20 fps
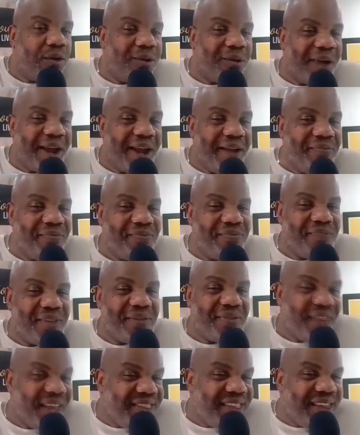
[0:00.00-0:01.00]
And that's the
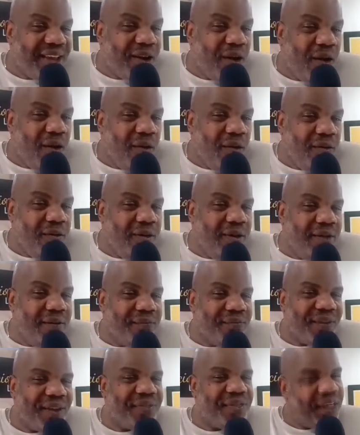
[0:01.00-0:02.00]
arrogance
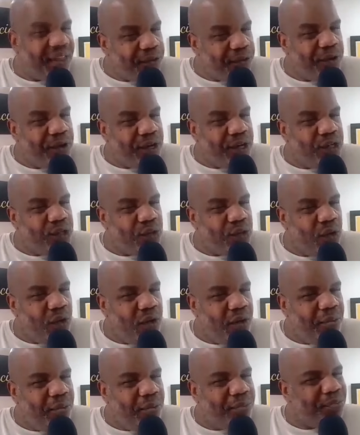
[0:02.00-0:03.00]
side of it.
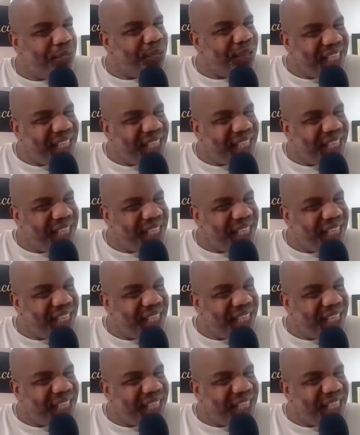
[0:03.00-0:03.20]
That's the